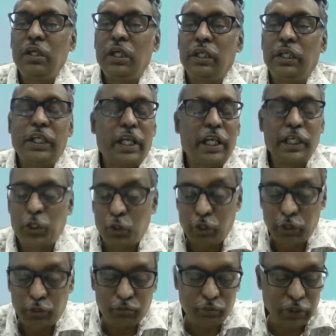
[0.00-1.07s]
Uh, hearing to
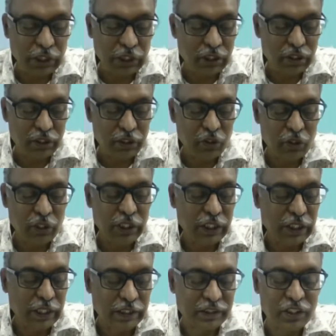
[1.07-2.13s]
him, you know, in
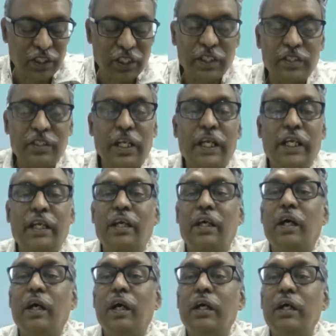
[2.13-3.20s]
a lecture is like
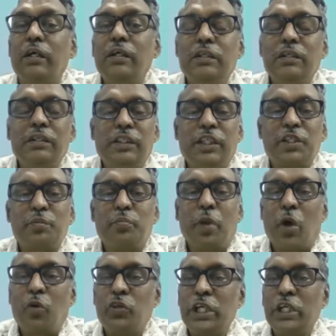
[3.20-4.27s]
uh, just
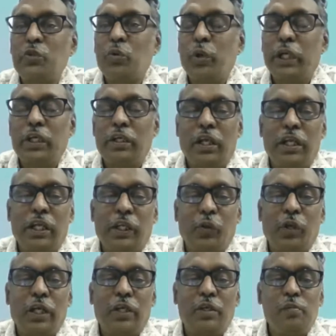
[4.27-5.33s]
browsing through internet, you
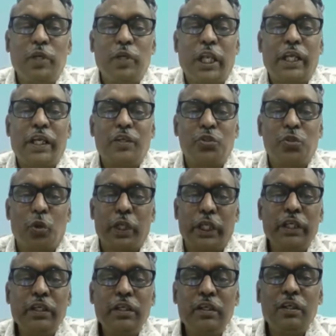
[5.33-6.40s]
know, it will be like a
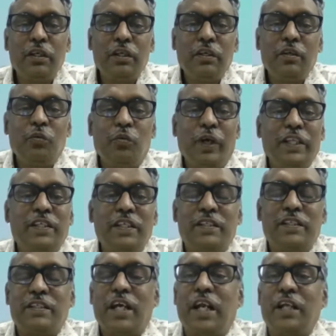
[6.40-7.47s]
story. Once he
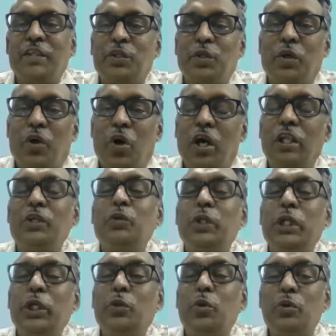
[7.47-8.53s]
starts, you know, all you
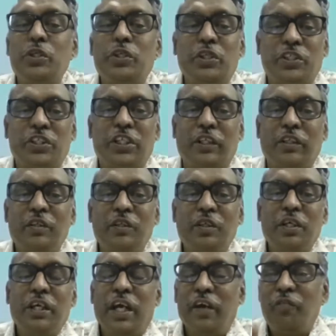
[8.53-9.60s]
need to do is listen.
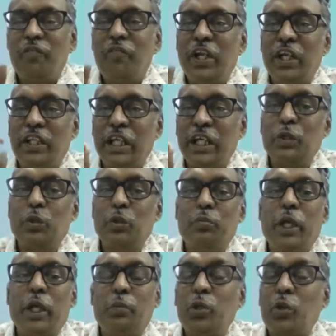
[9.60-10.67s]
Everything you will
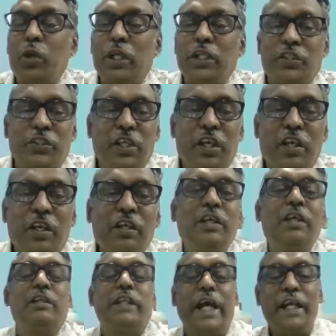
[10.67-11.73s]
be able to register.
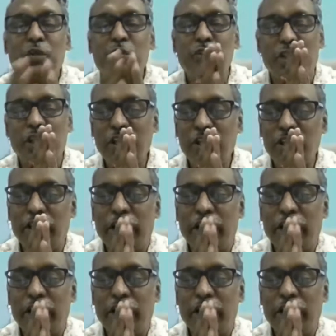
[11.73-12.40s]
Thank you, sir.